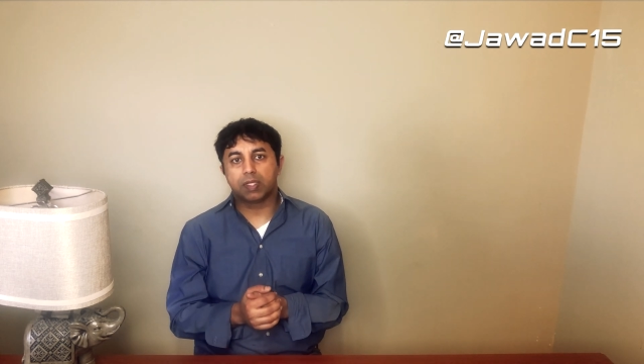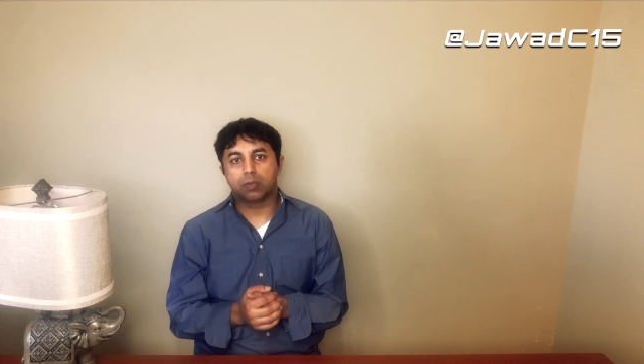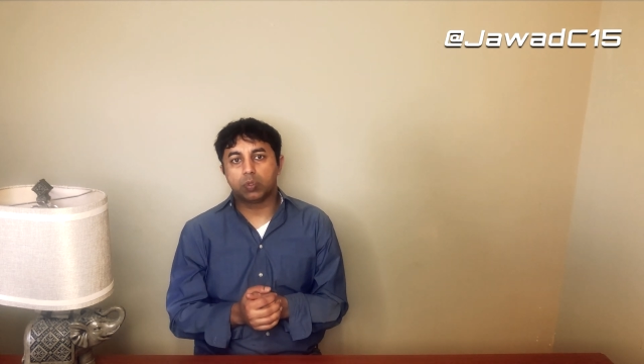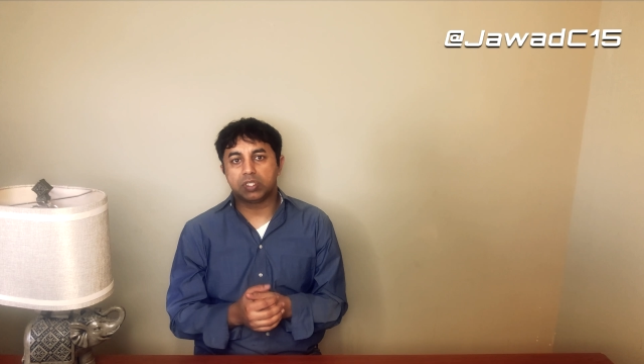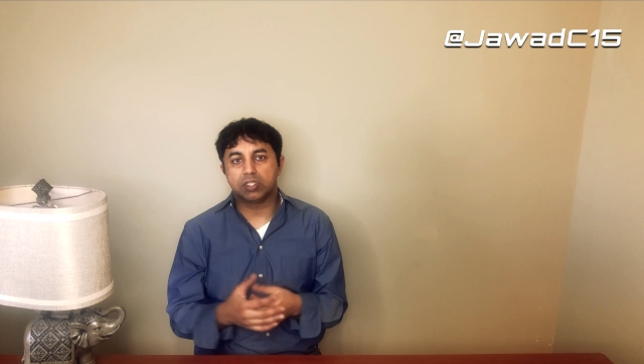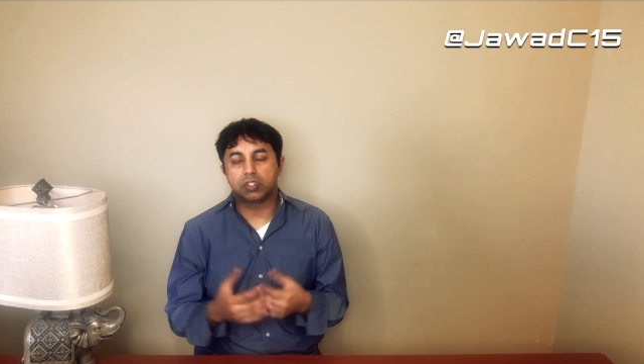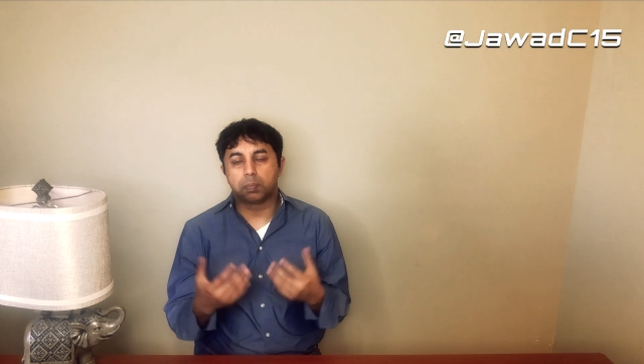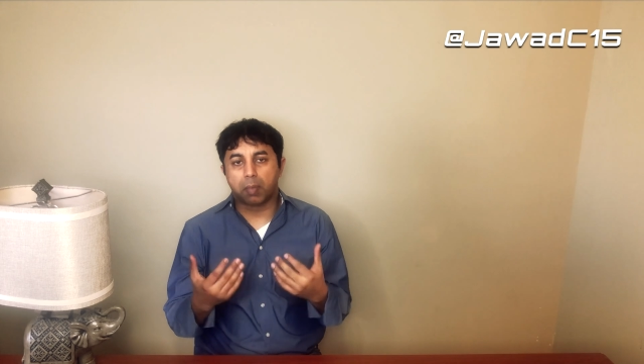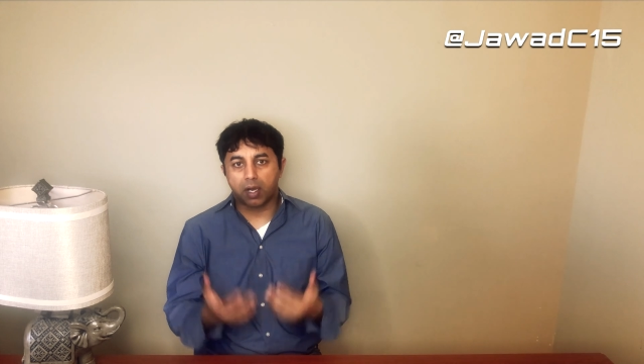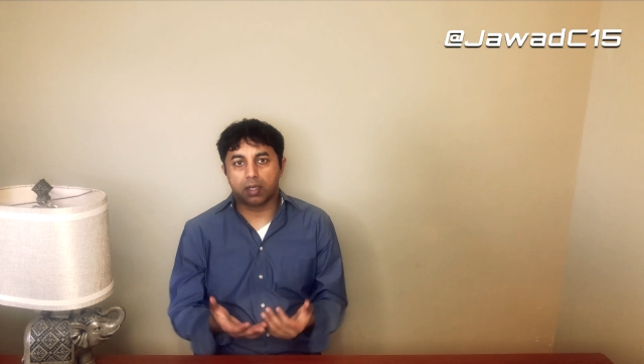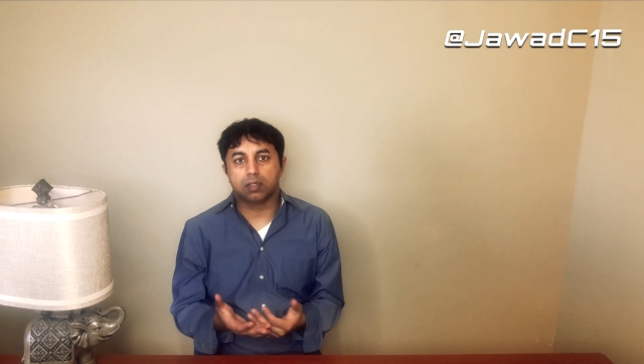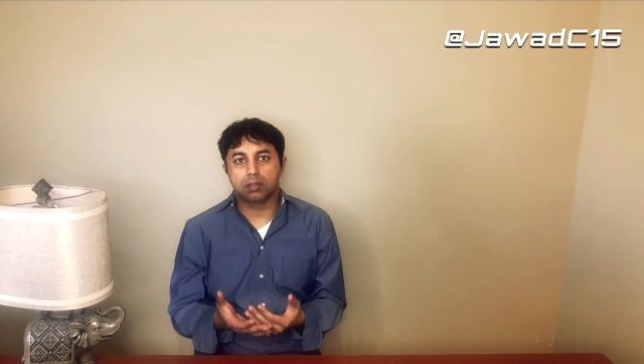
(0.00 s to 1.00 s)
which is
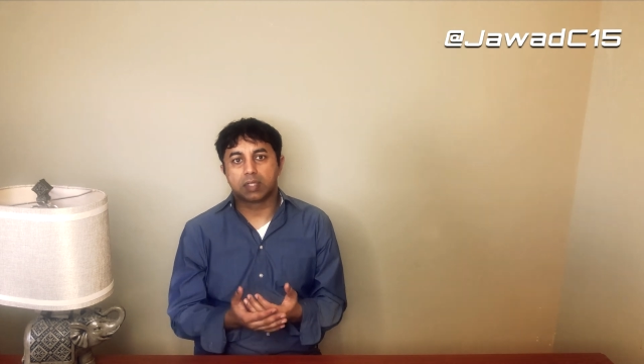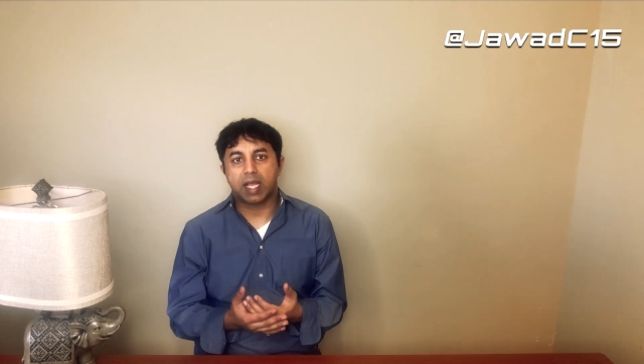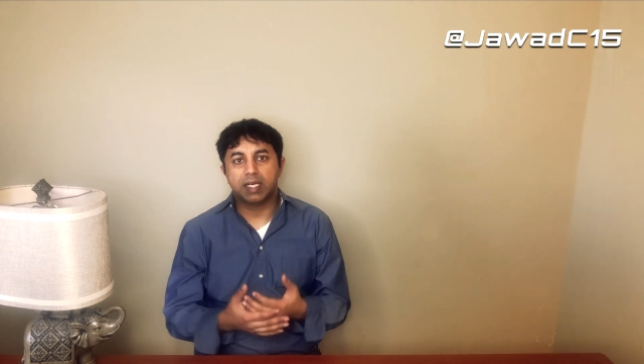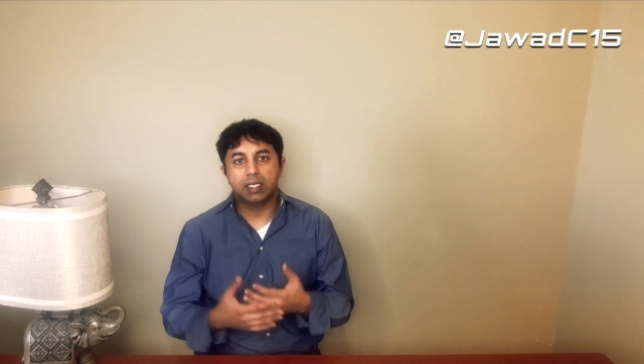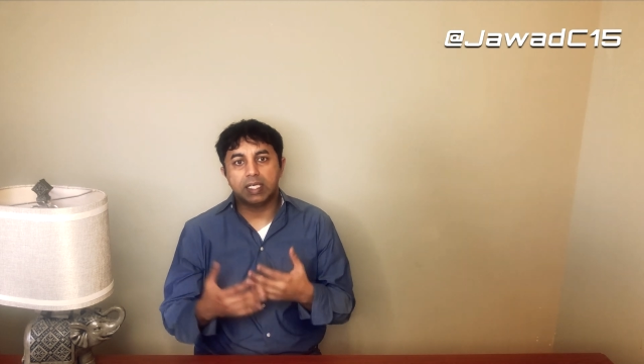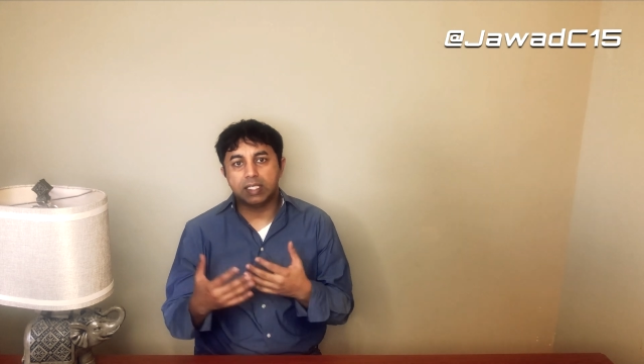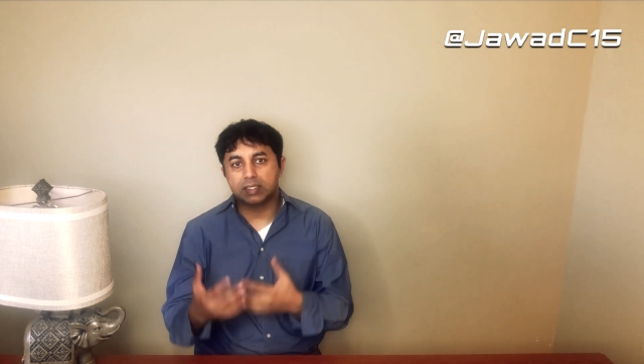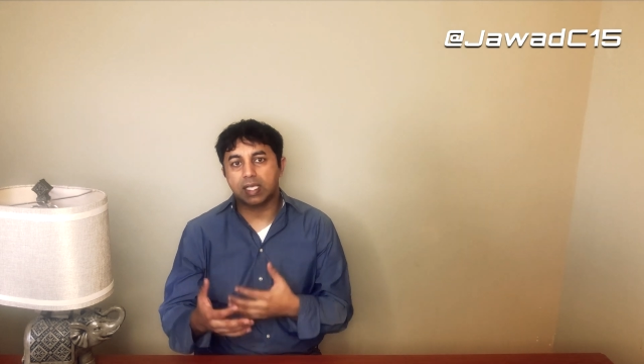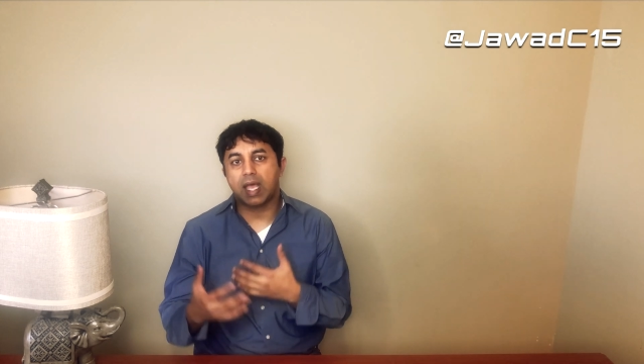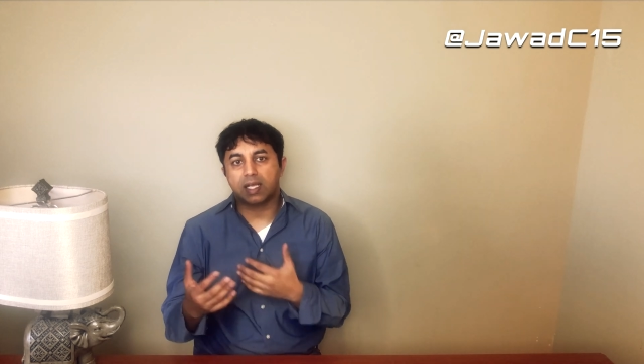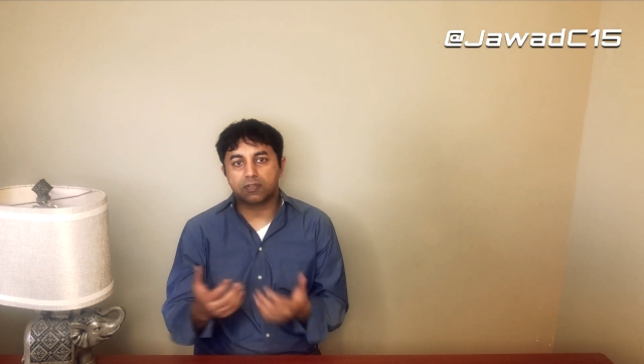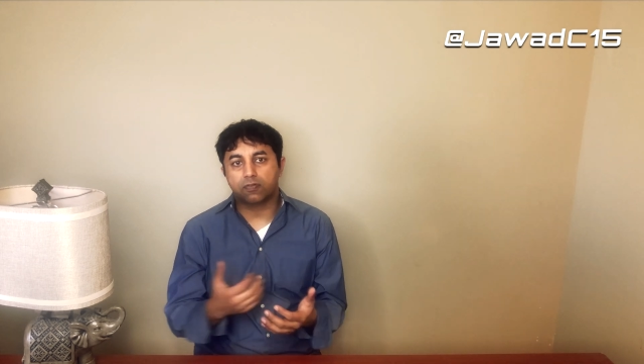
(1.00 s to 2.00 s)
smart. I need to
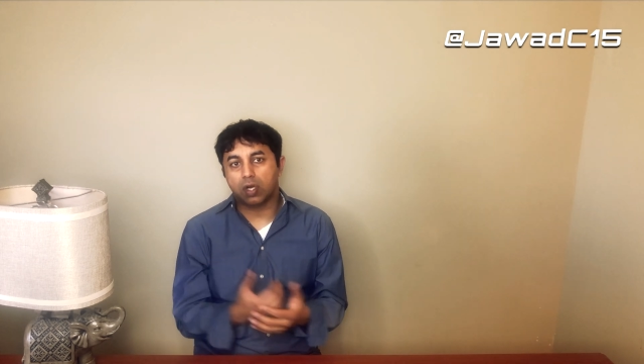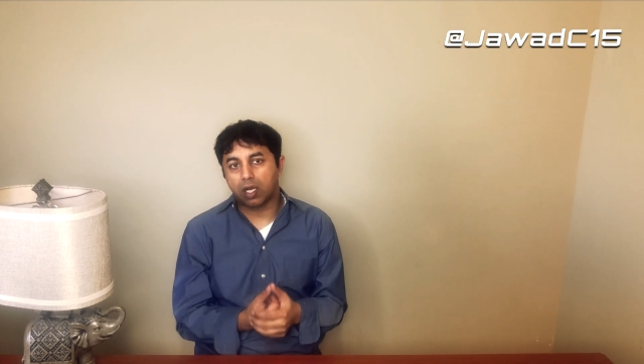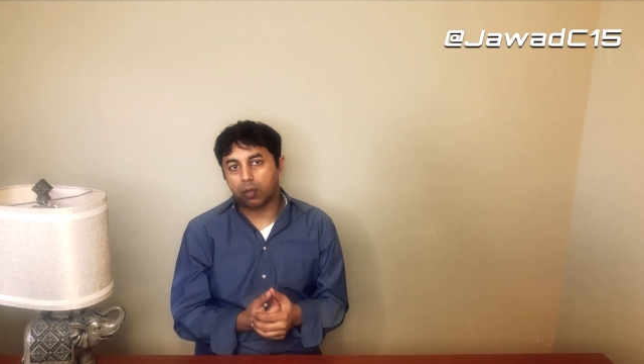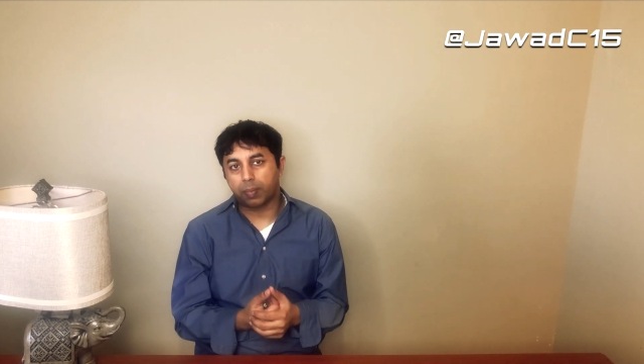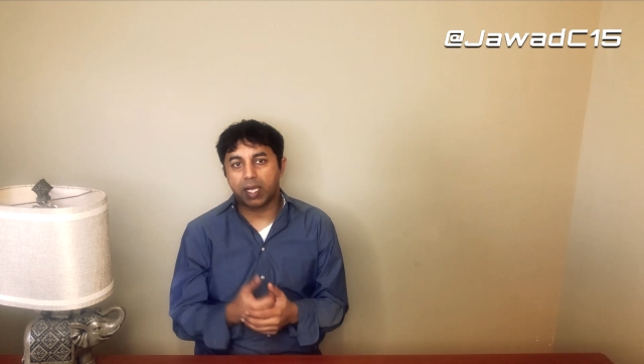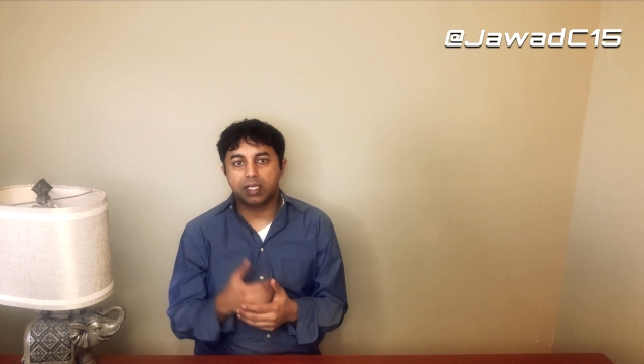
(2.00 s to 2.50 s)
ask for help.